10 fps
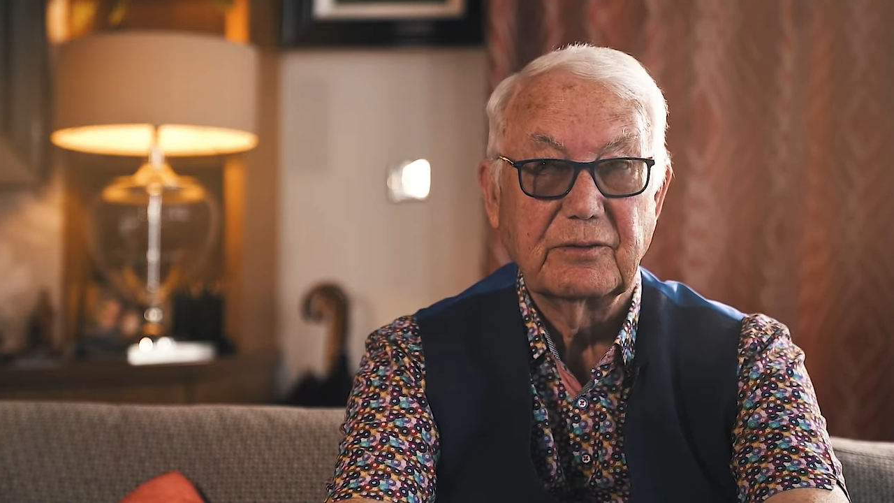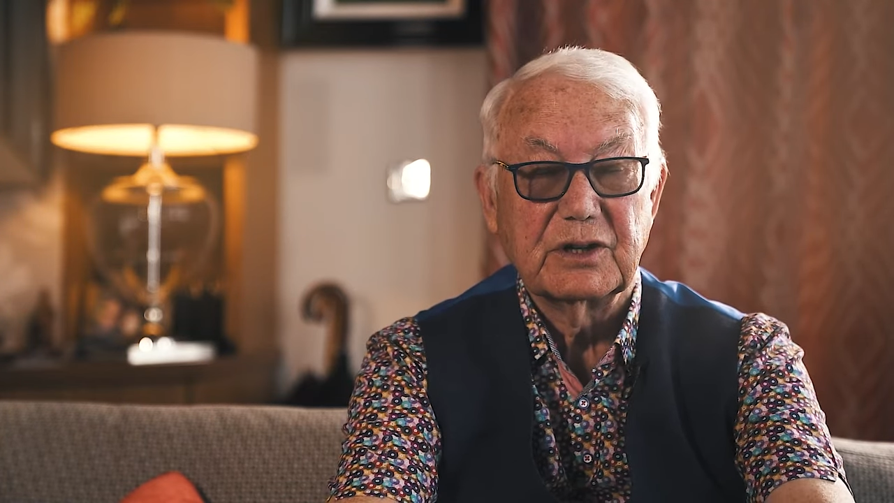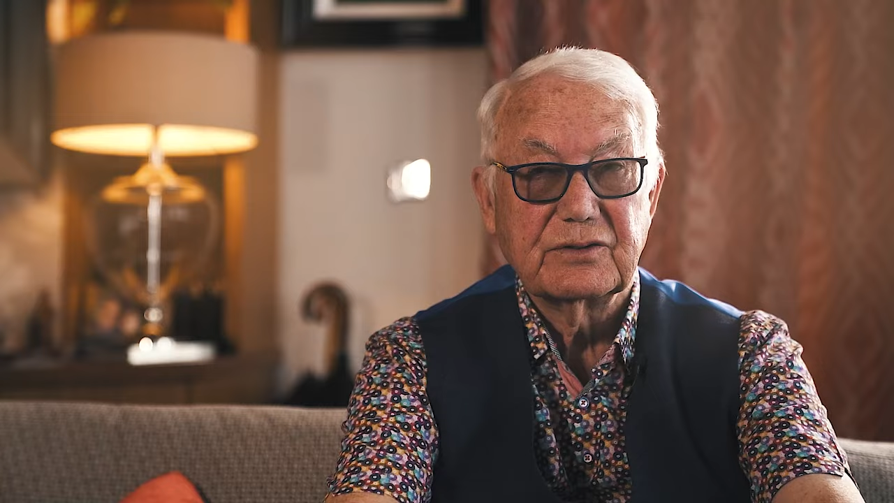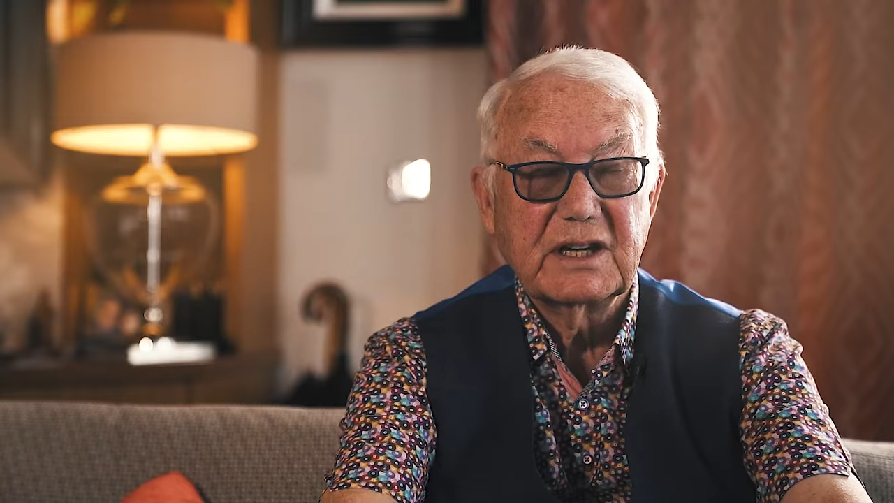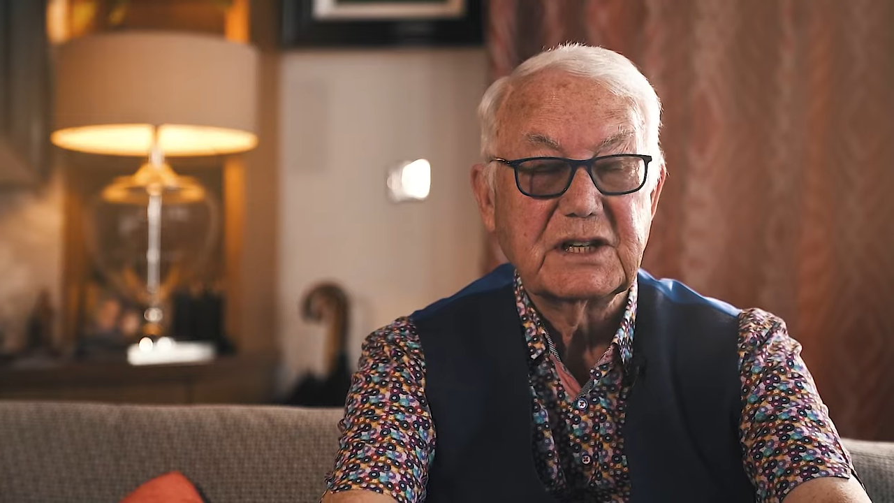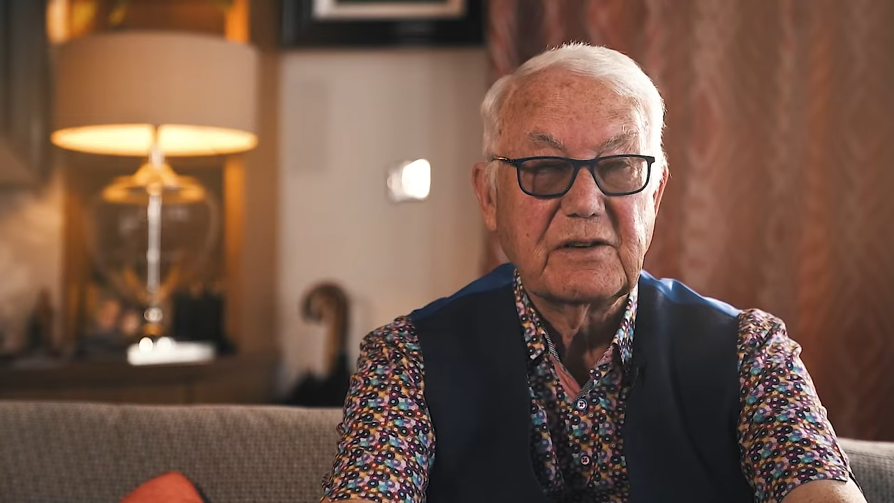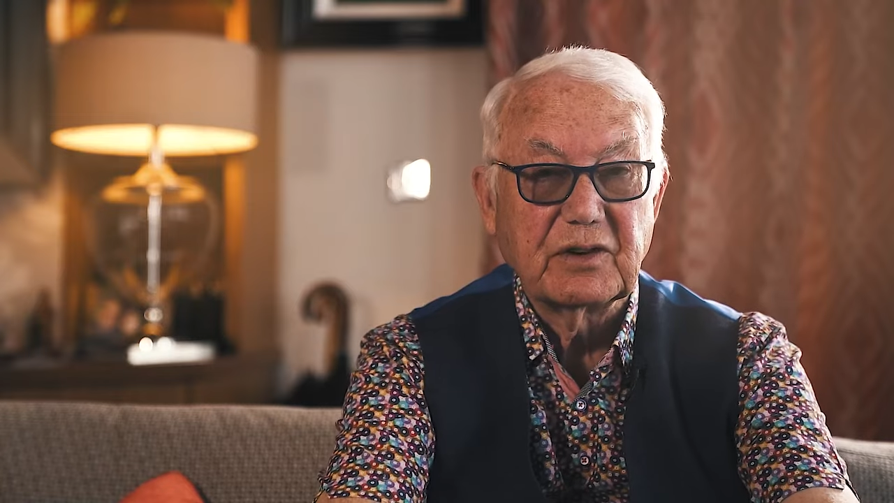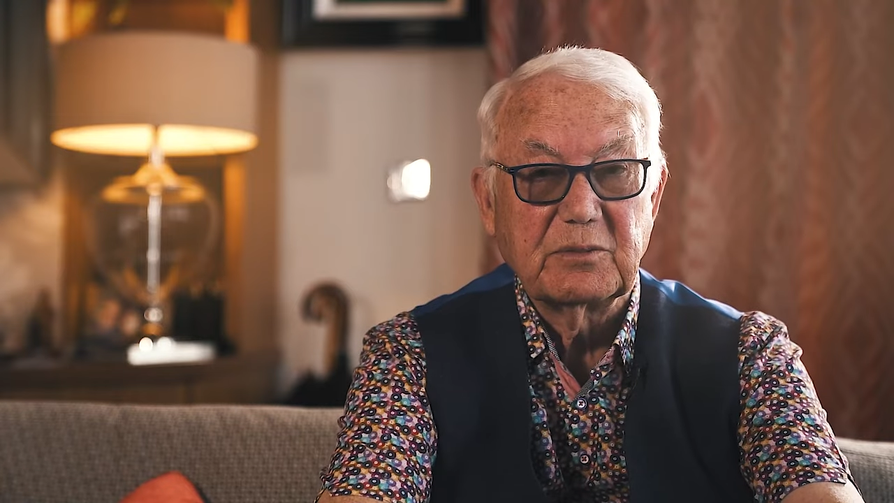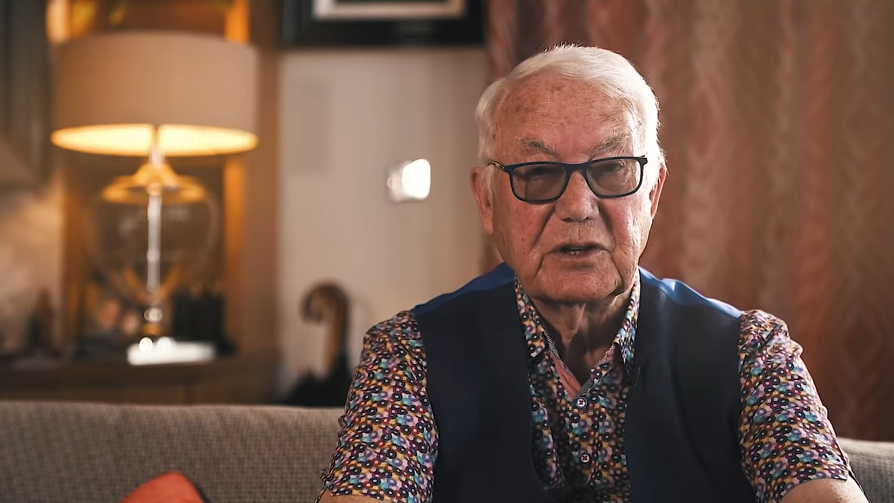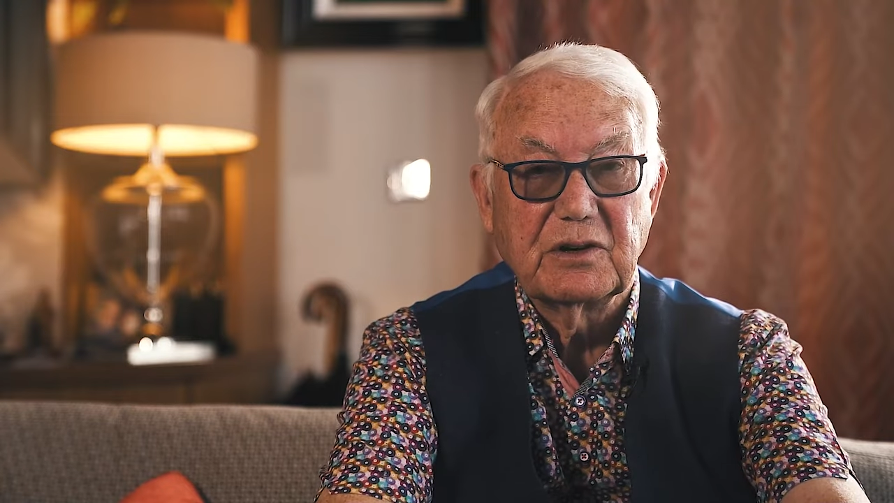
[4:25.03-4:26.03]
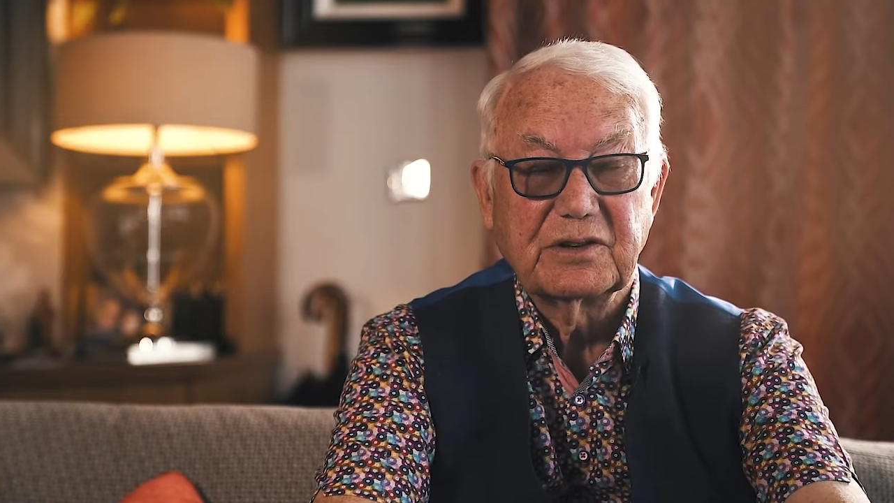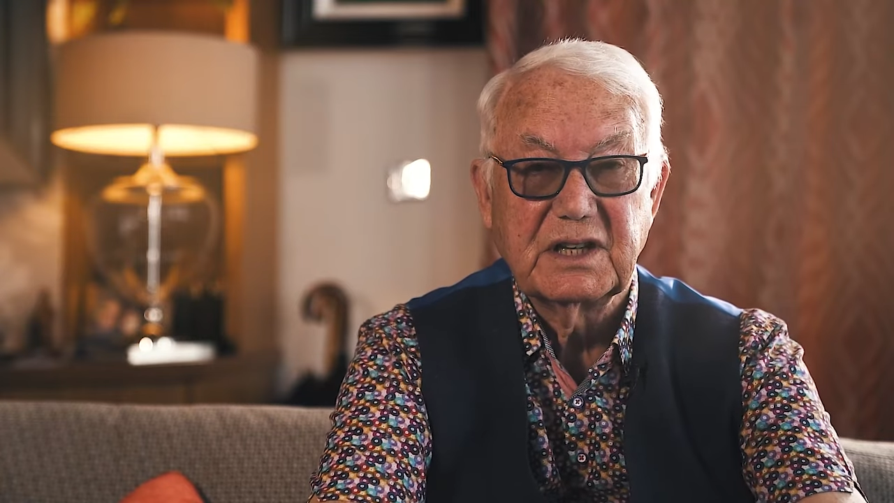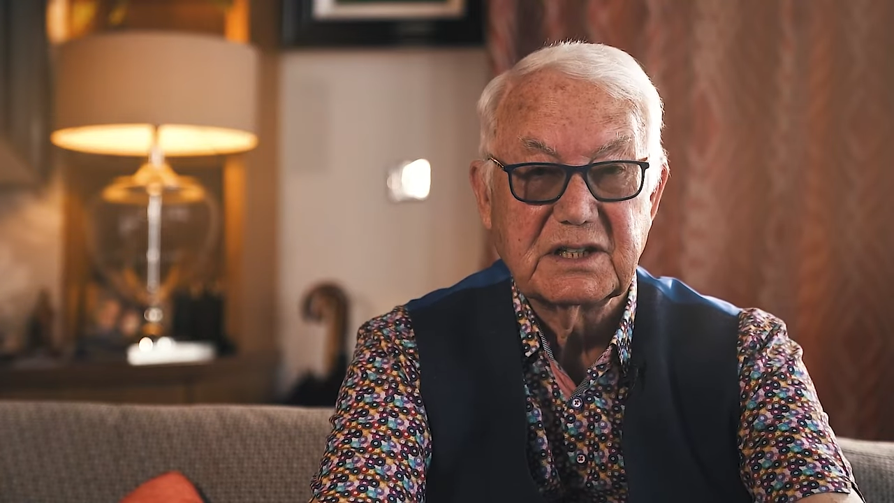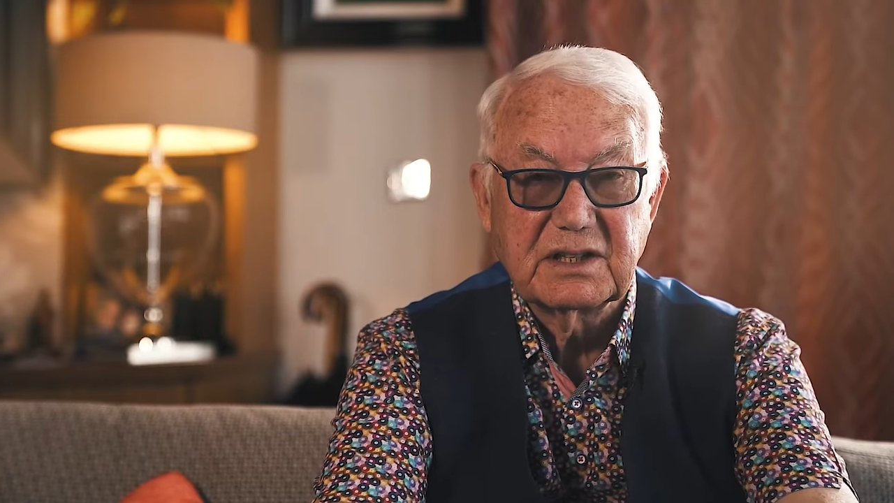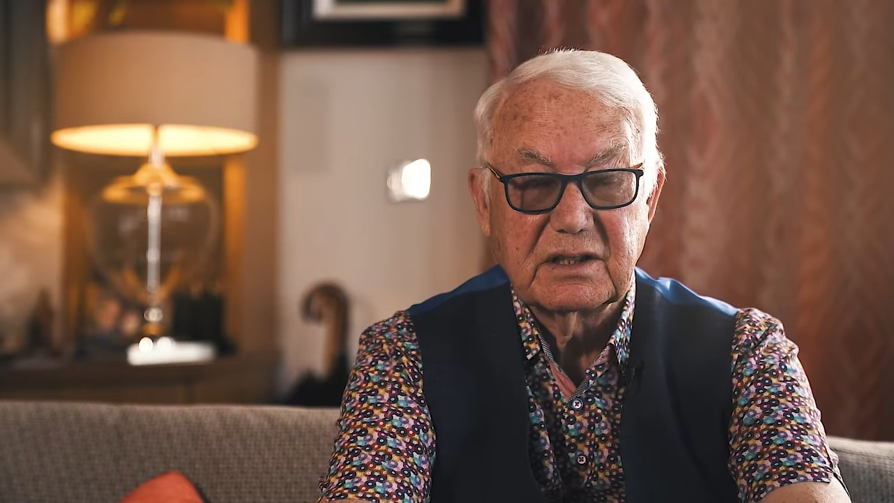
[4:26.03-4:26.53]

was originally from the northeast.